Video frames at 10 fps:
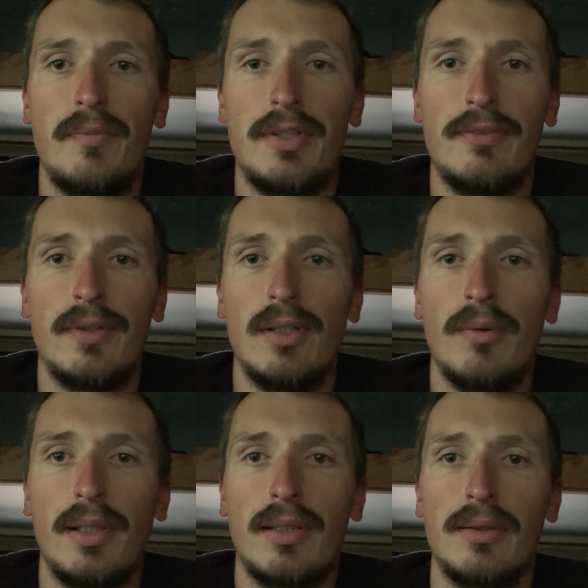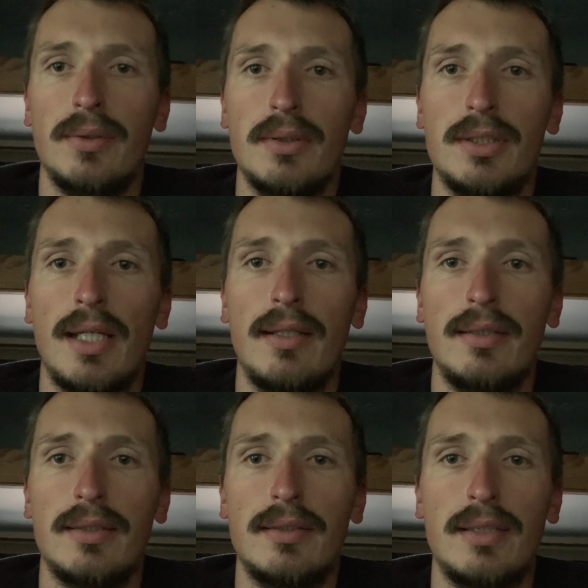even though when I go to
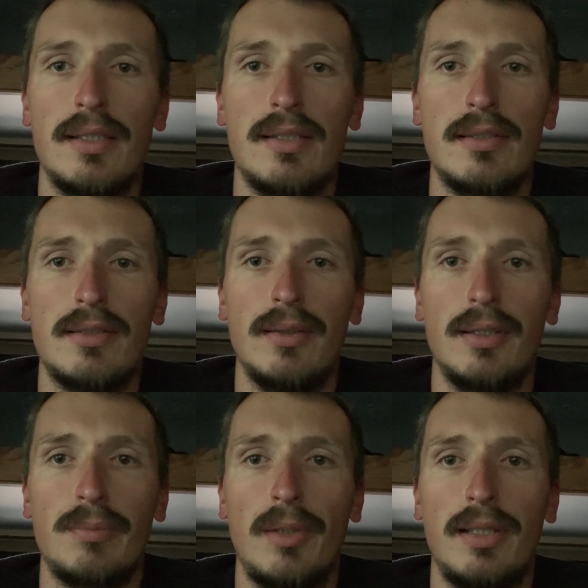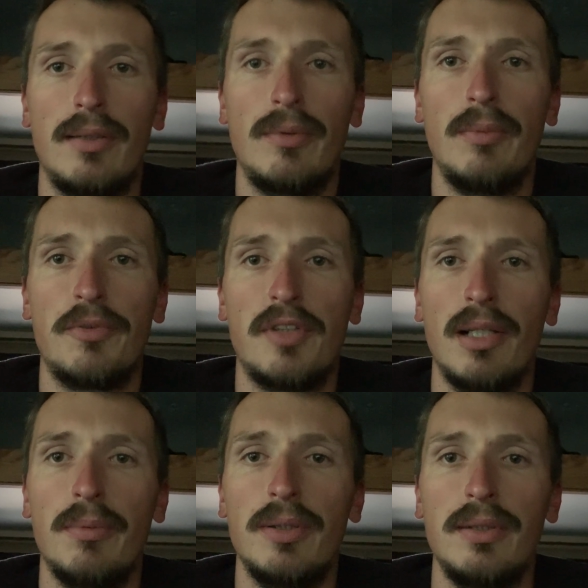settings it says it still has plenty of room
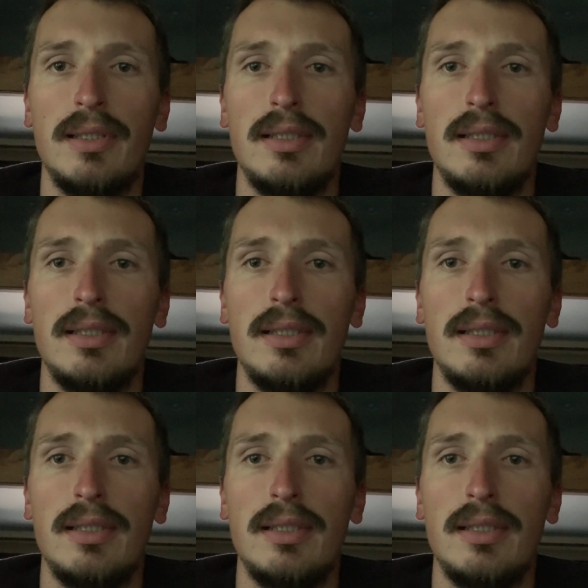available.